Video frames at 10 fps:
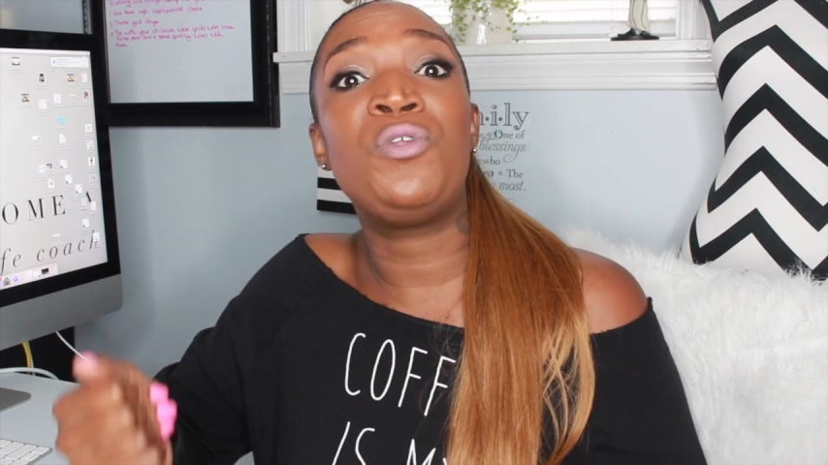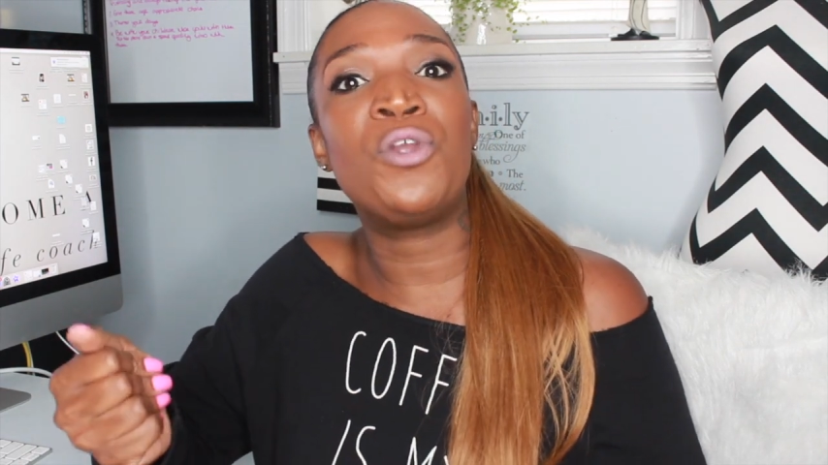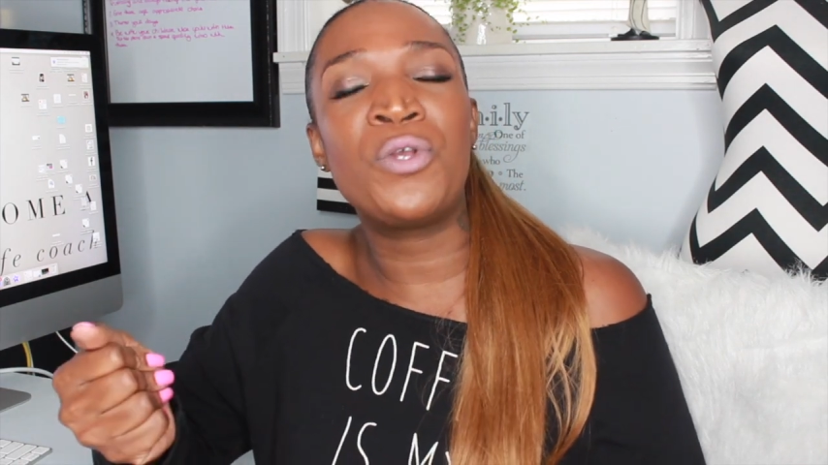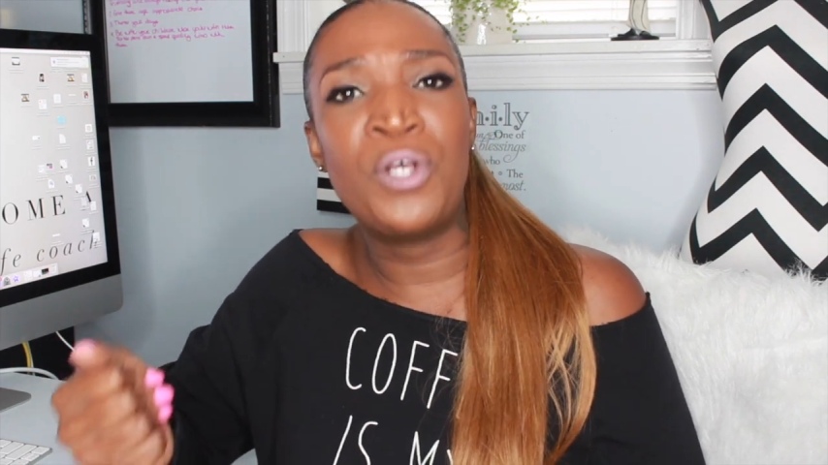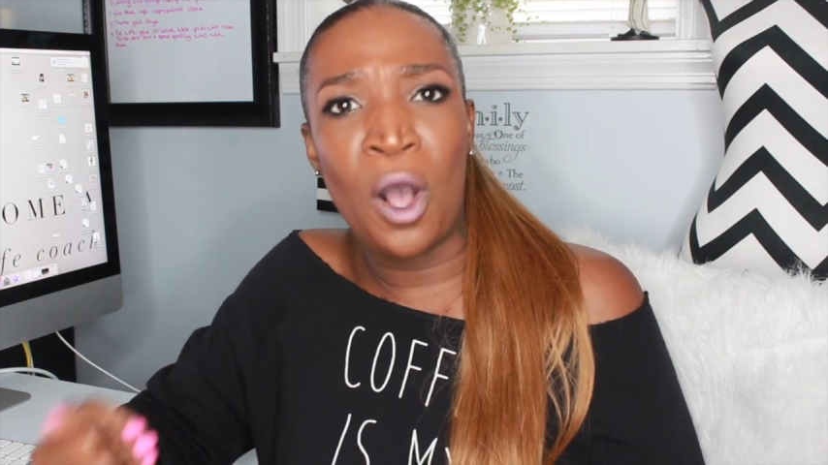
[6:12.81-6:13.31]

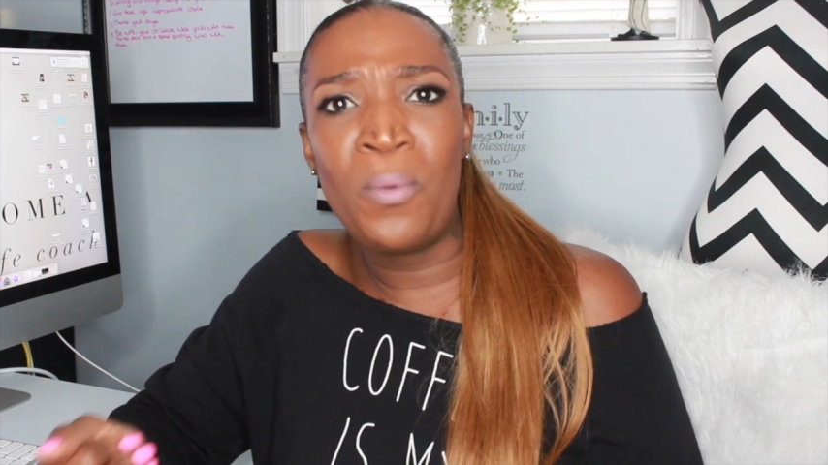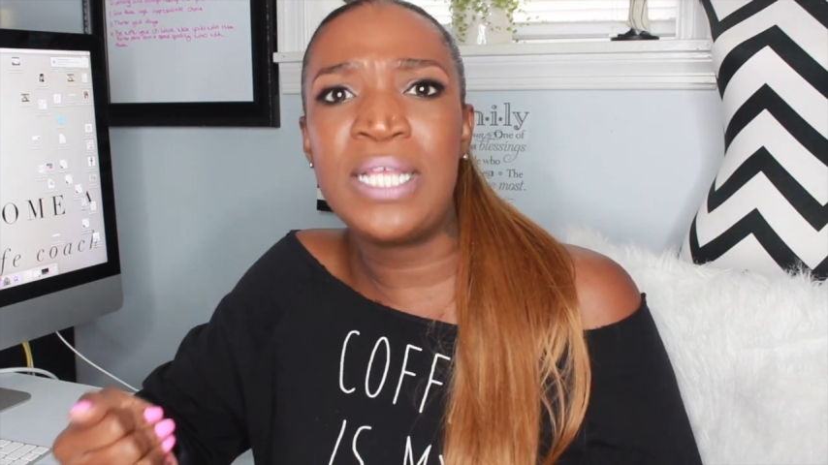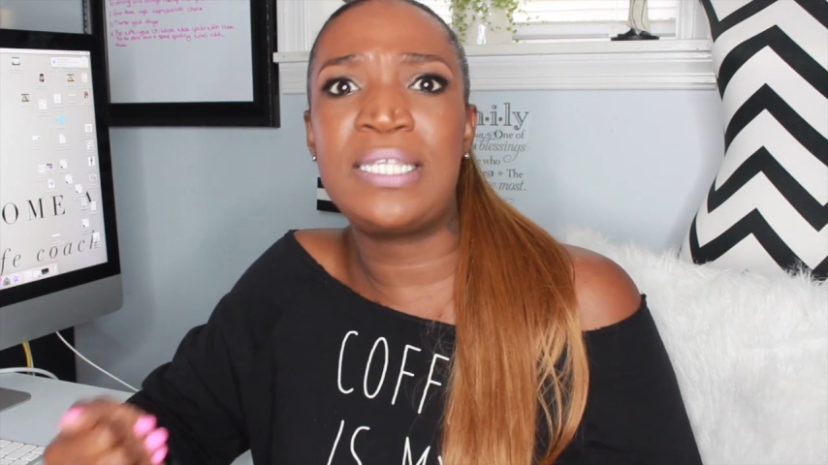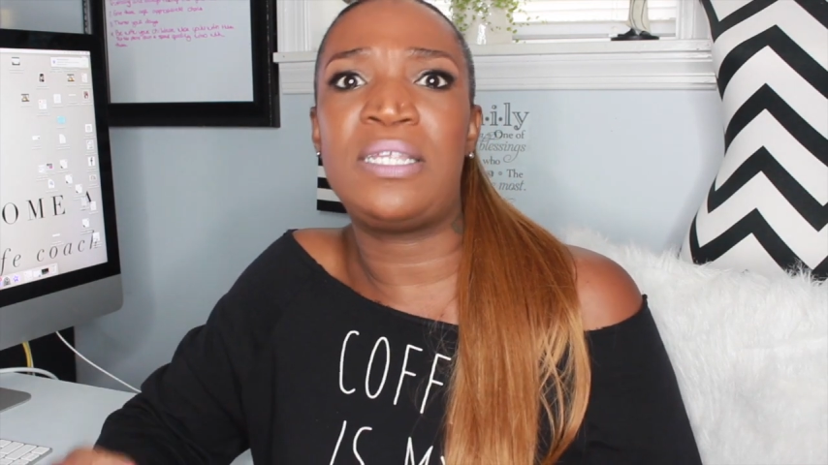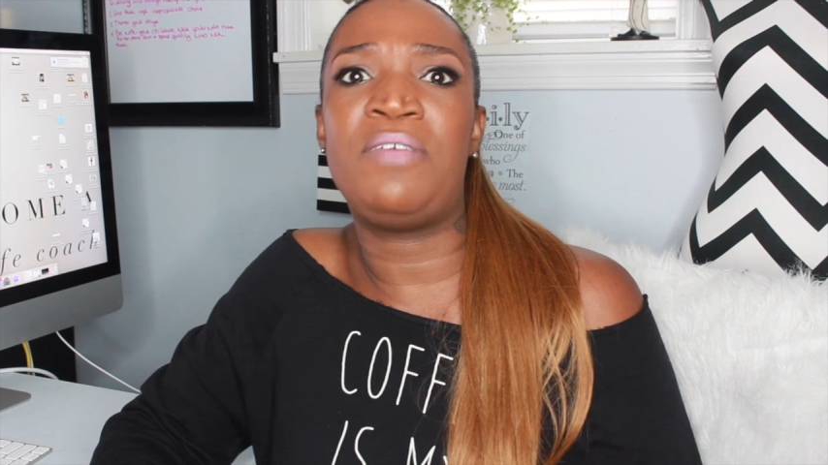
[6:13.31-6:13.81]
you're
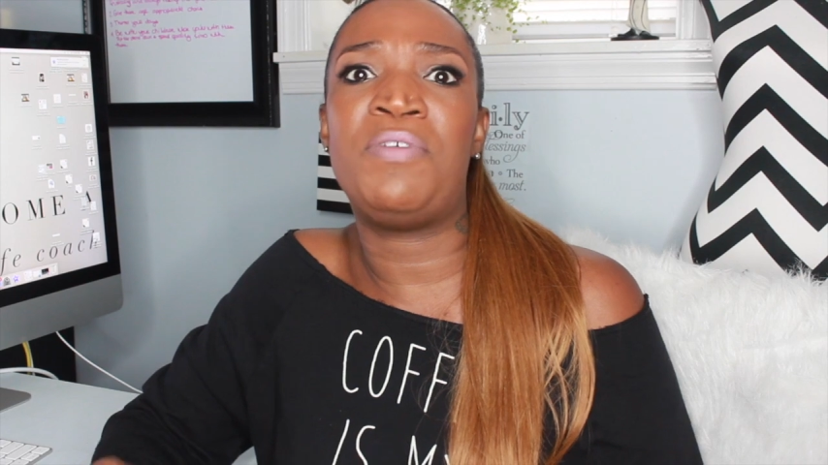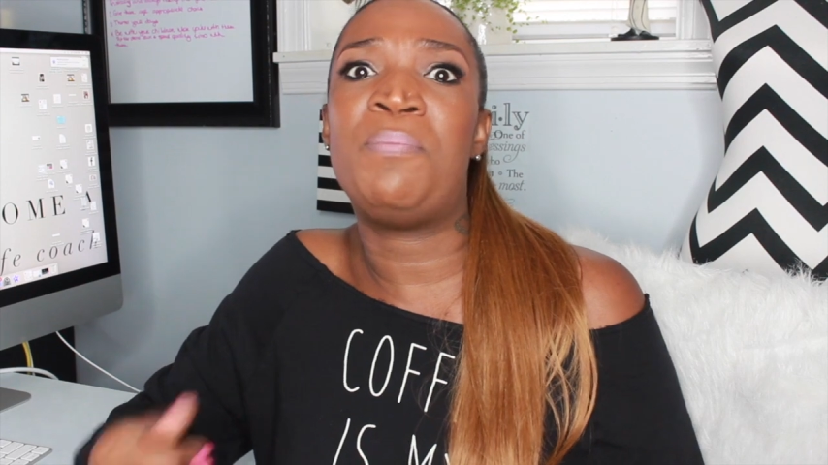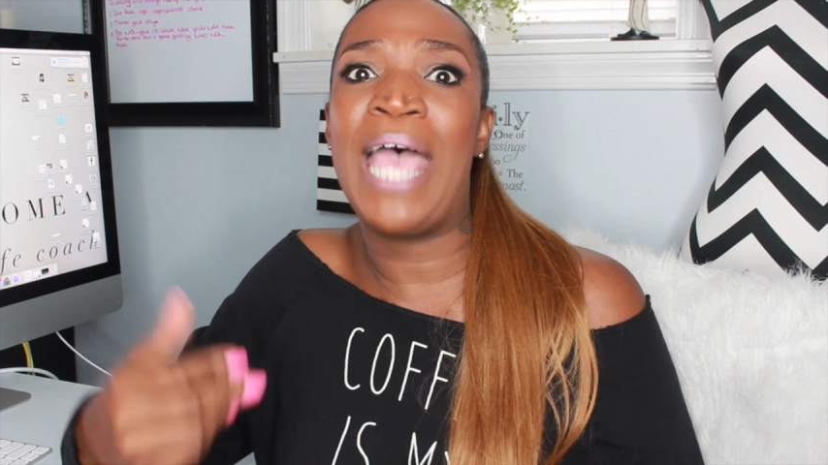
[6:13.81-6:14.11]
going to live in